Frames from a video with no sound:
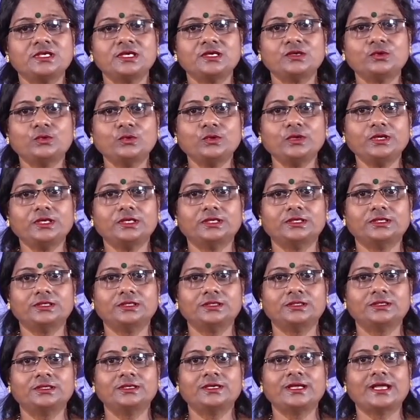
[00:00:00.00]
cooler
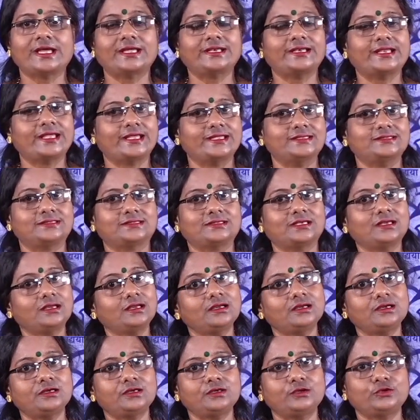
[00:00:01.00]
and hence our
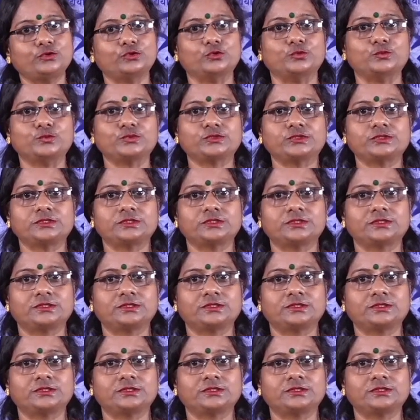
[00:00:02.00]
rooms.